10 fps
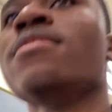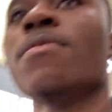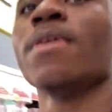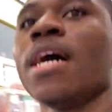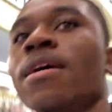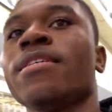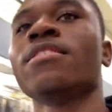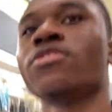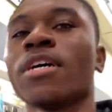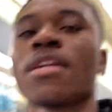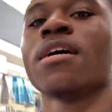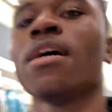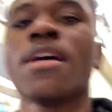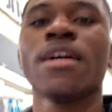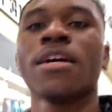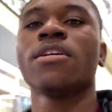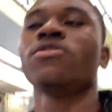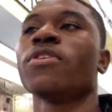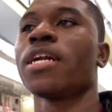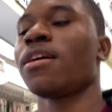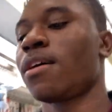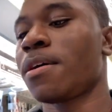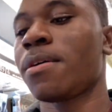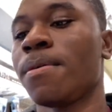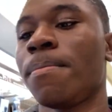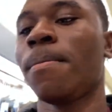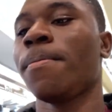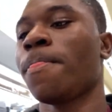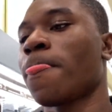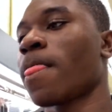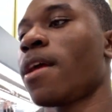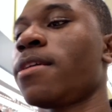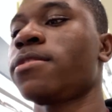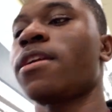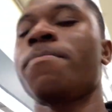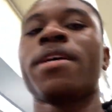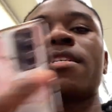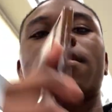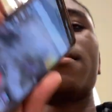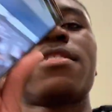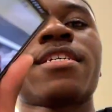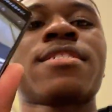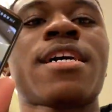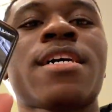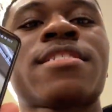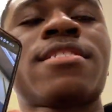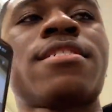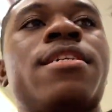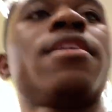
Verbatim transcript: They were out here trying to, trying to, um, trying to make TikToks.